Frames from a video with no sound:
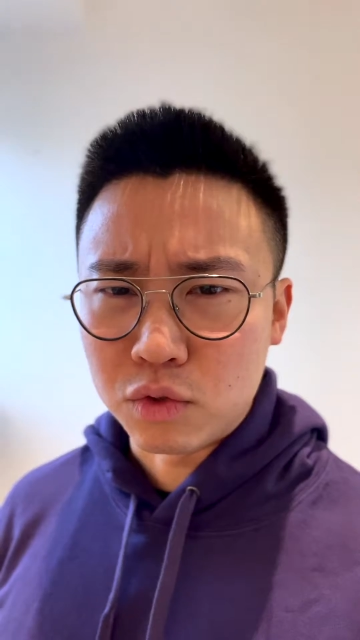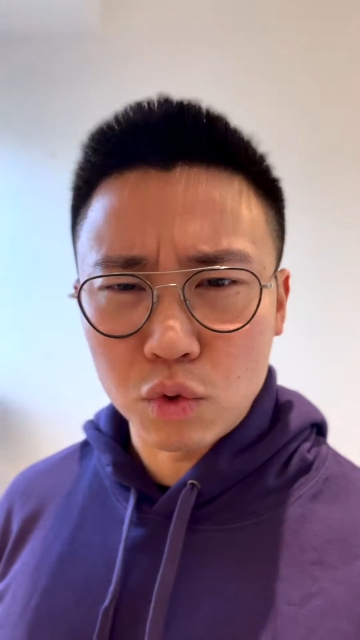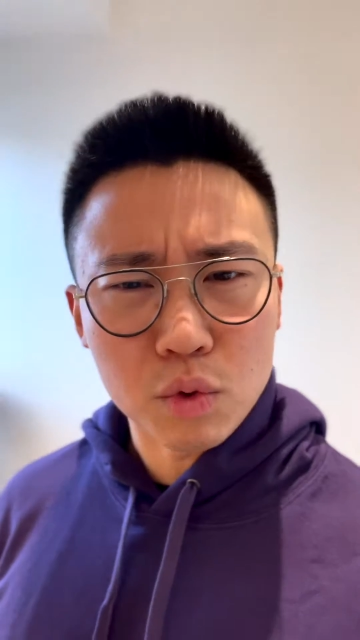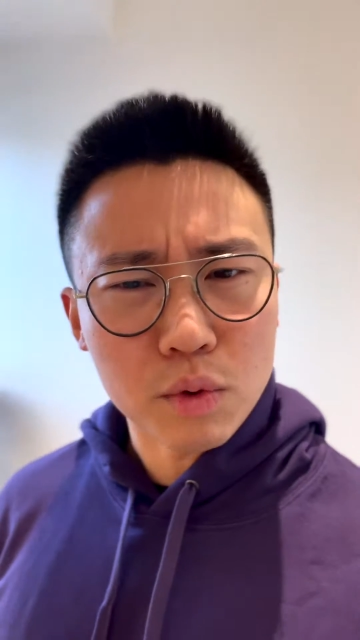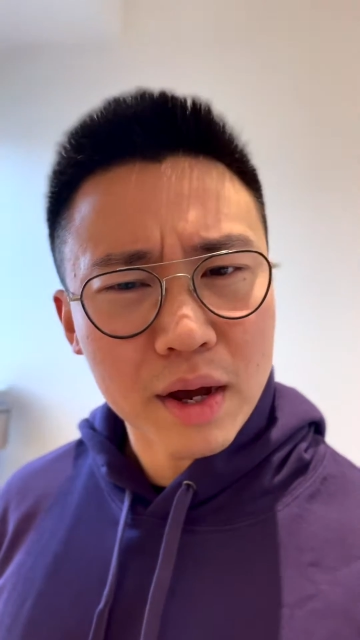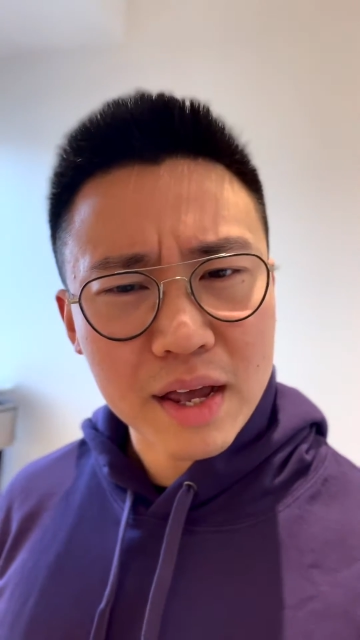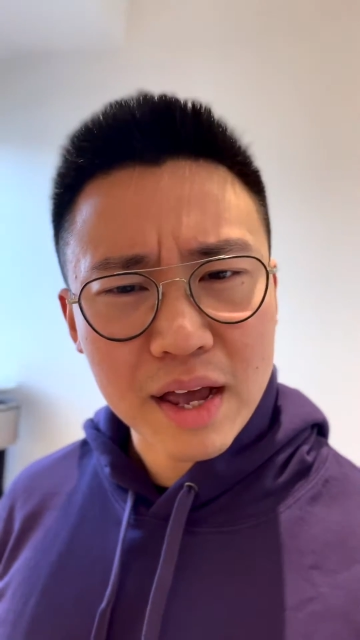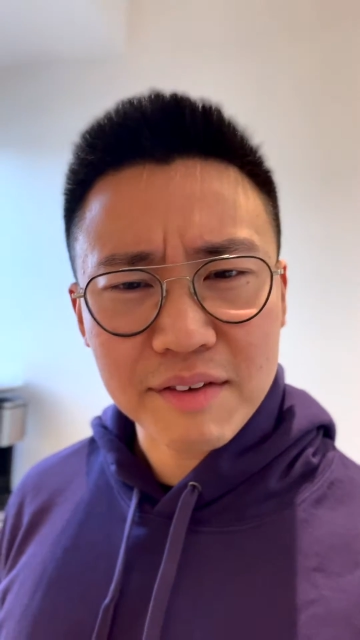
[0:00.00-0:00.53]

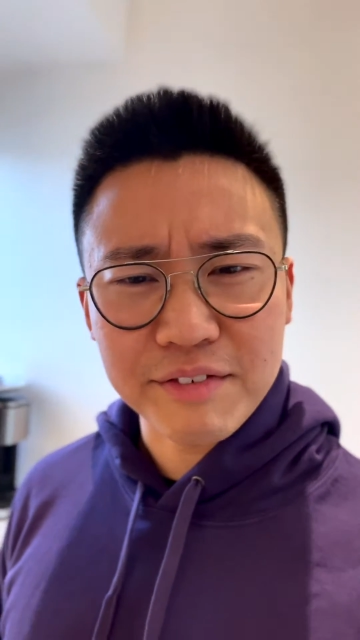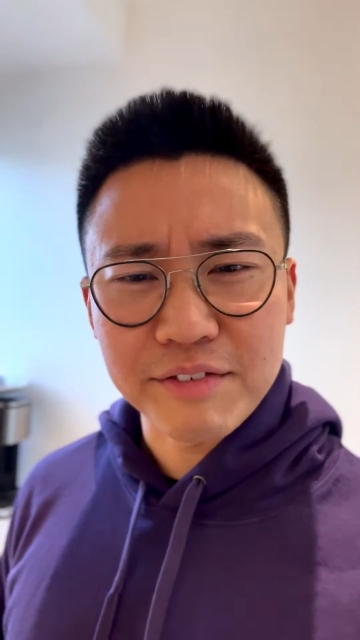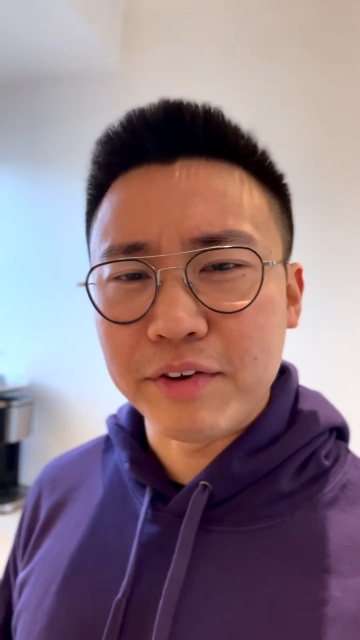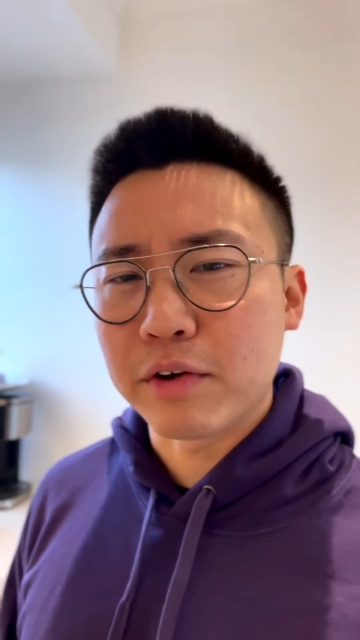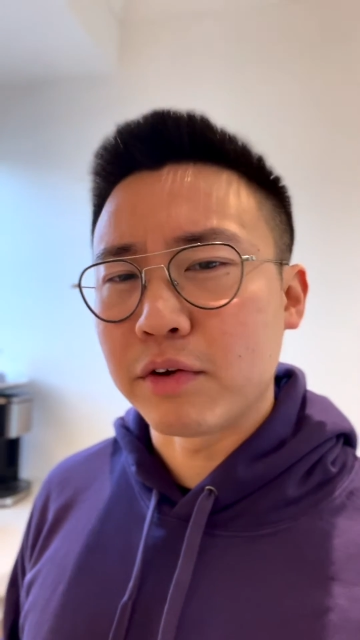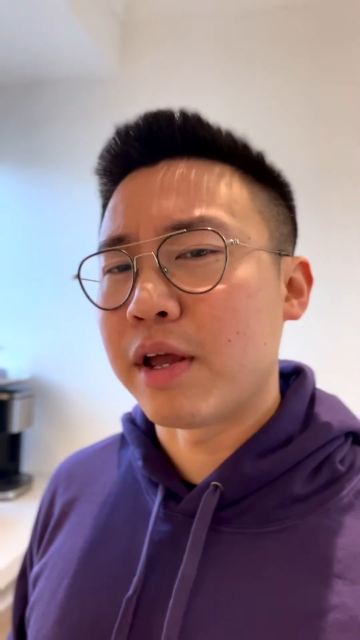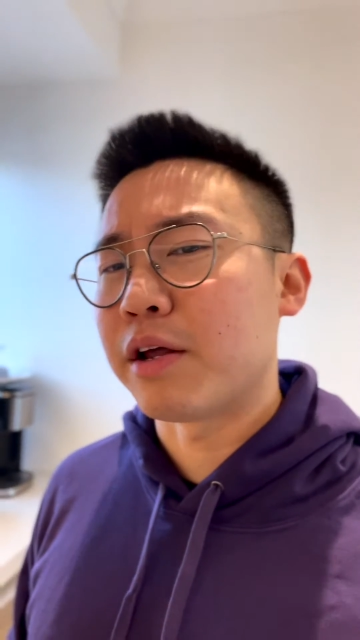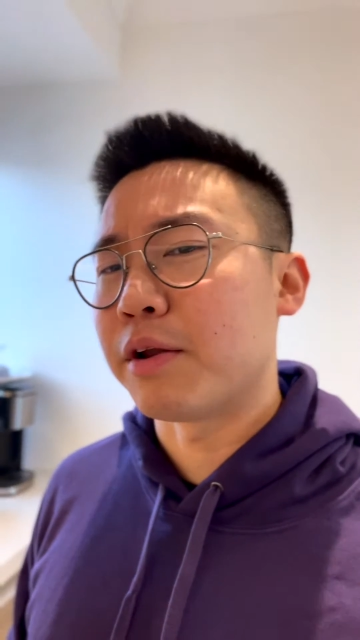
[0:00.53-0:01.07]
Do I have a
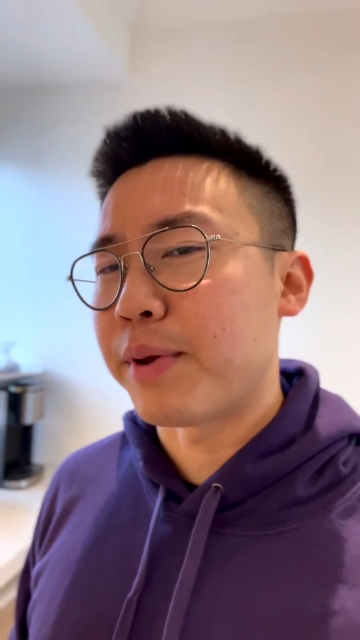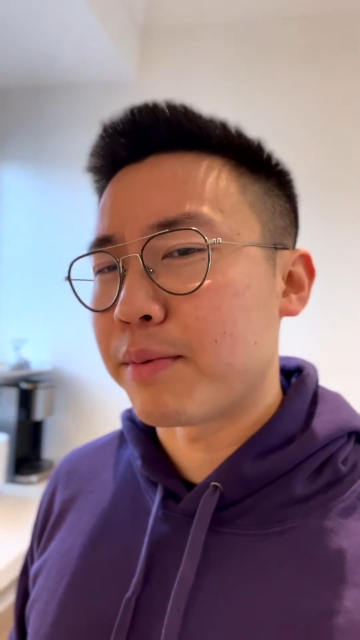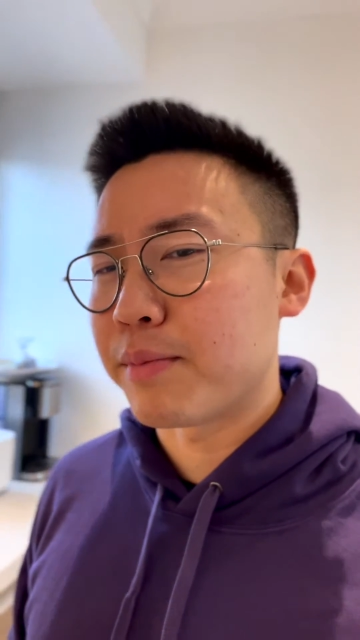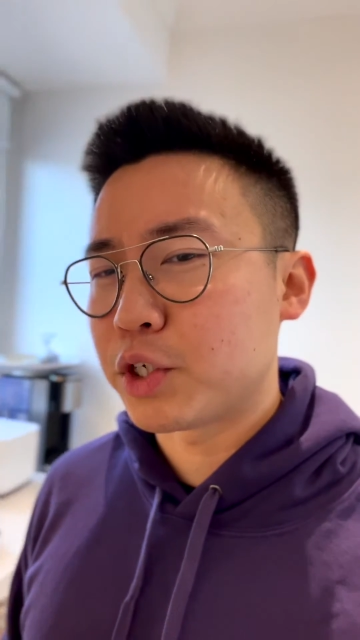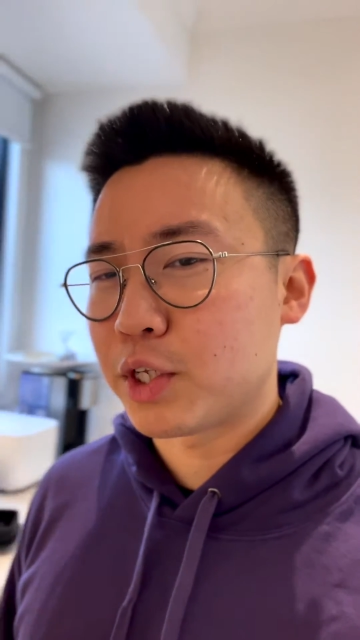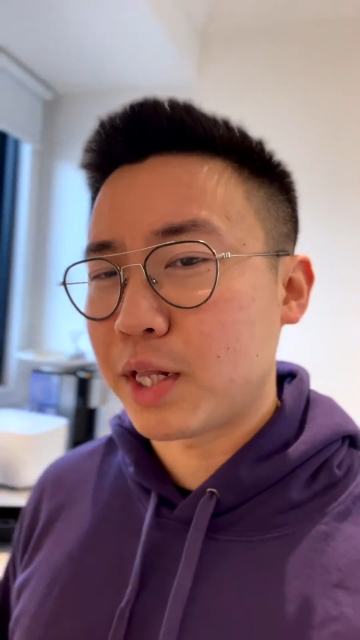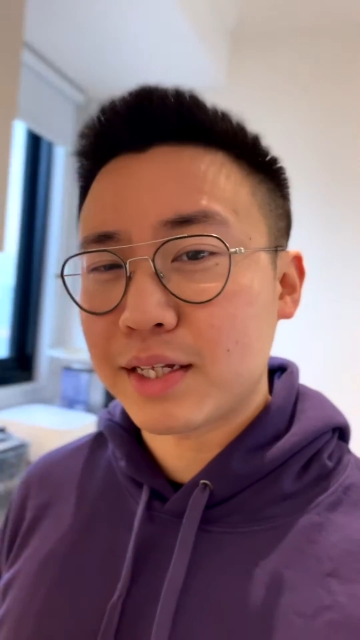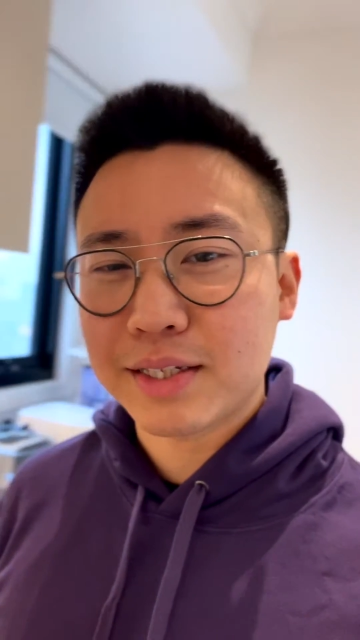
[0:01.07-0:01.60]
video on how to make
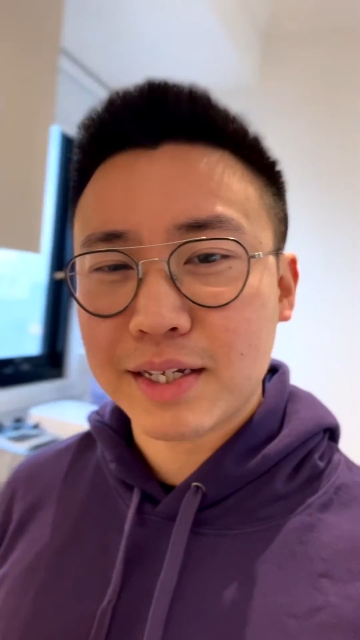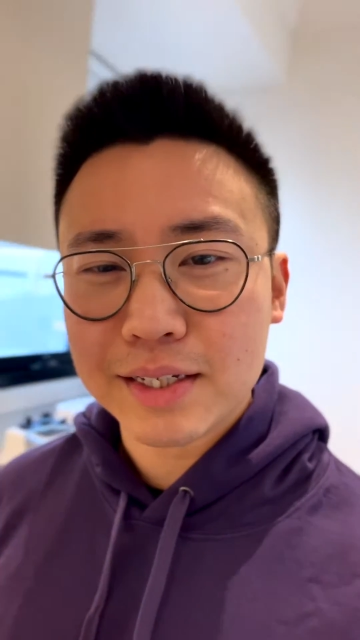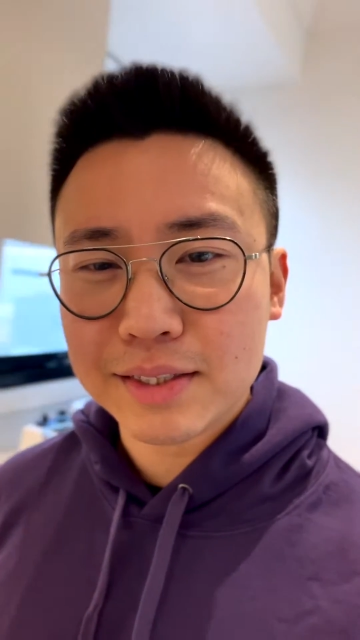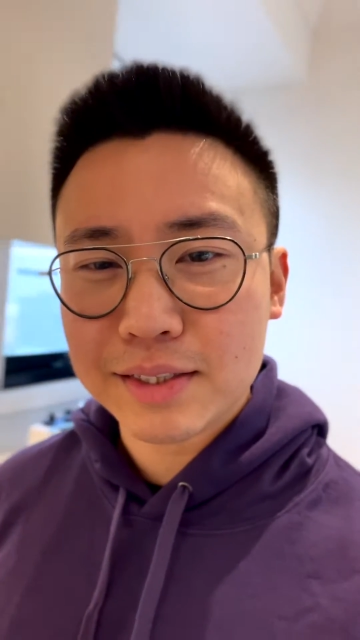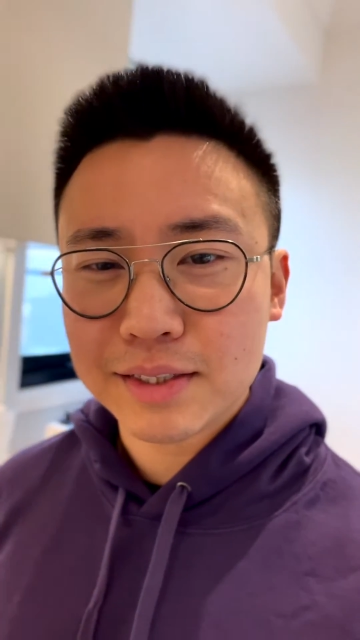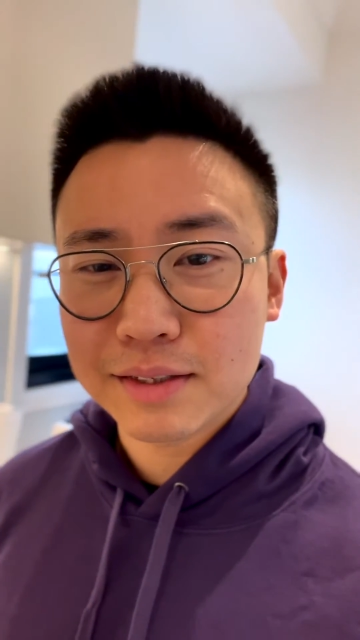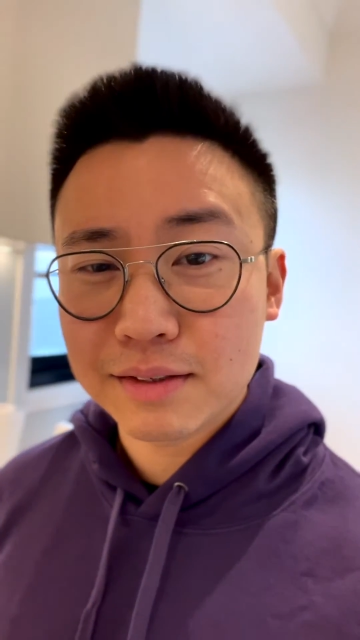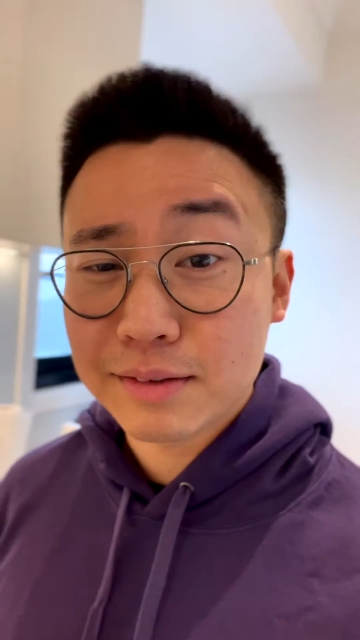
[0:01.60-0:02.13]
matcha
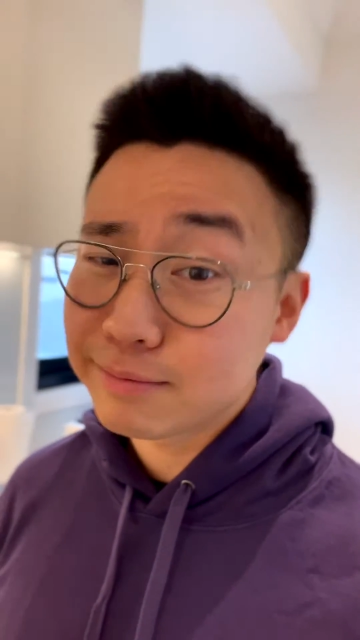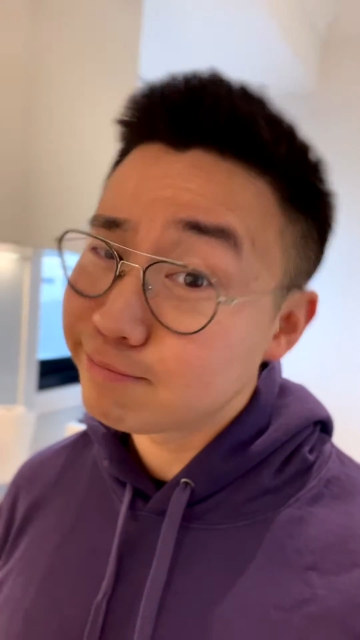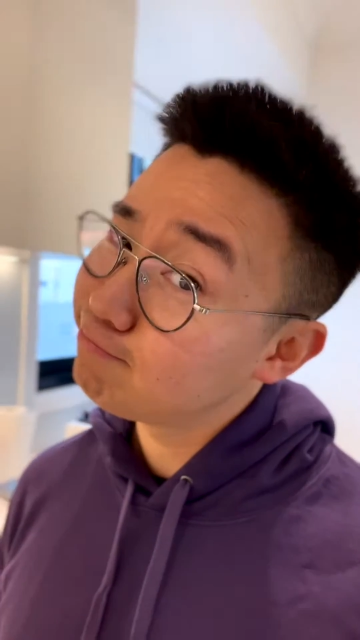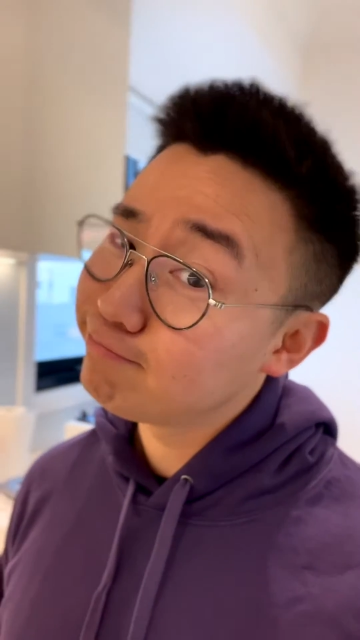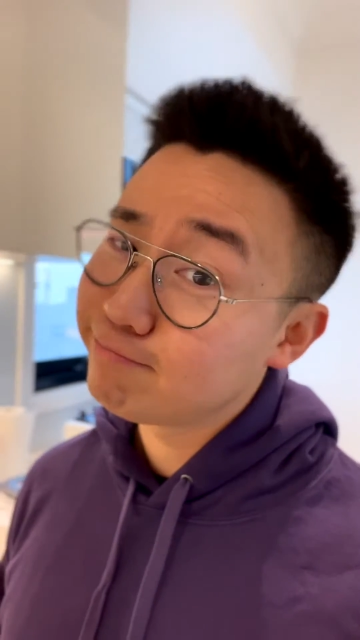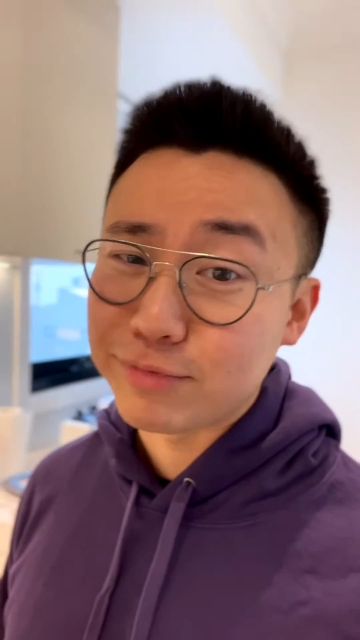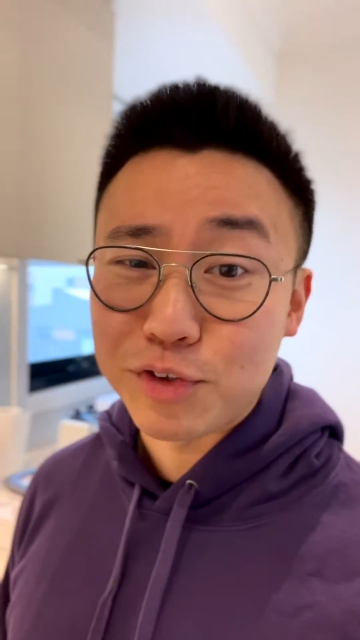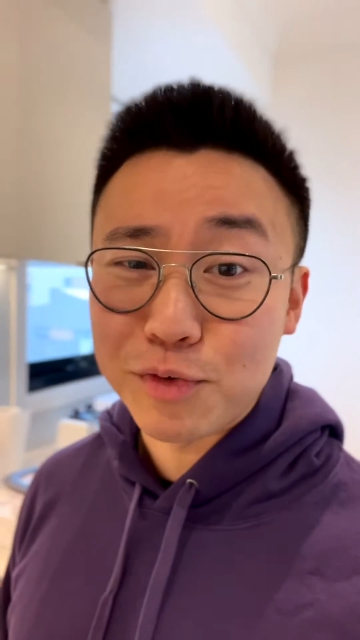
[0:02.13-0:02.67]
lattes?
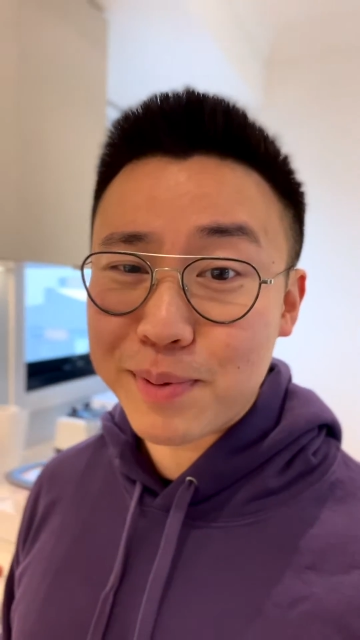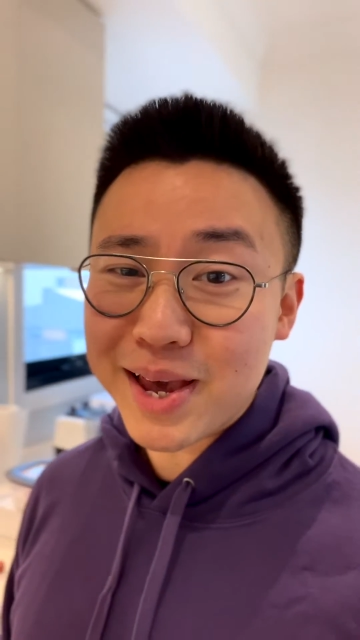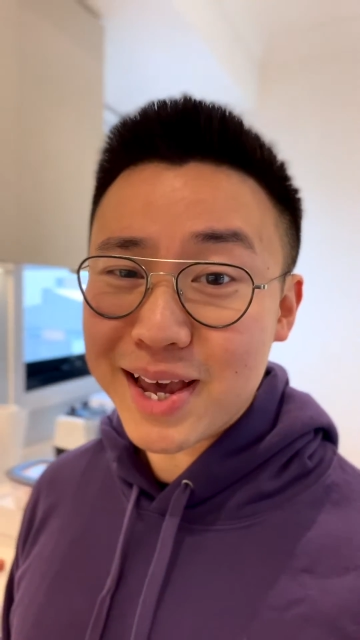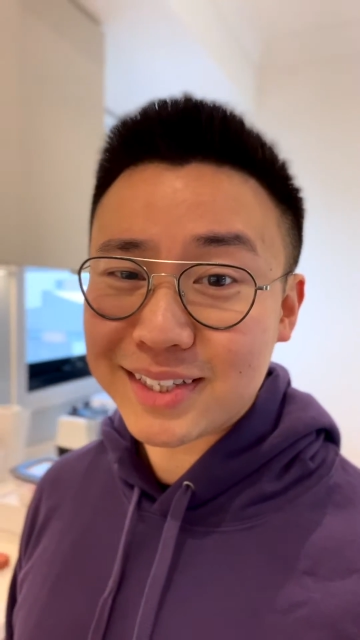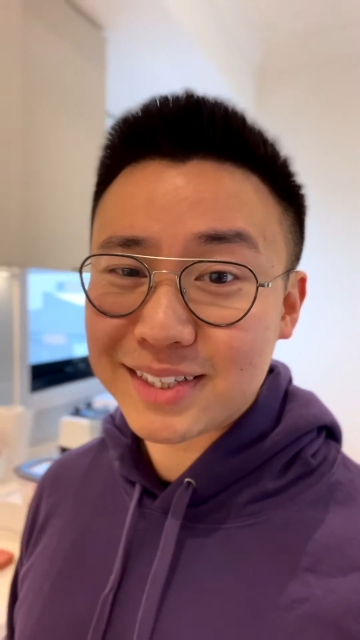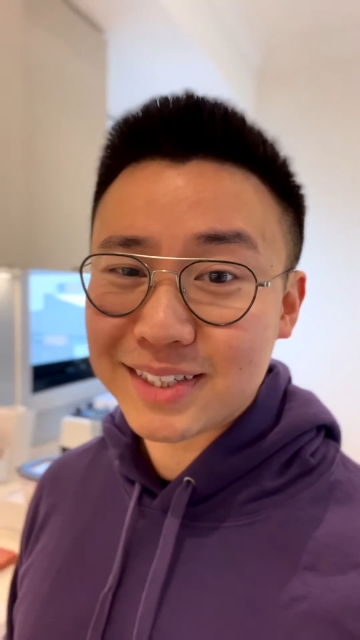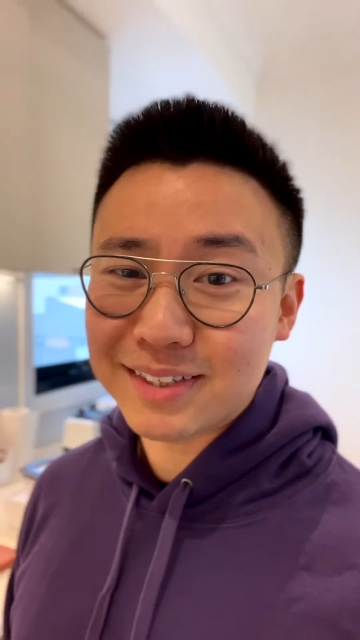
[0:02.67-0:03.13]
You bet!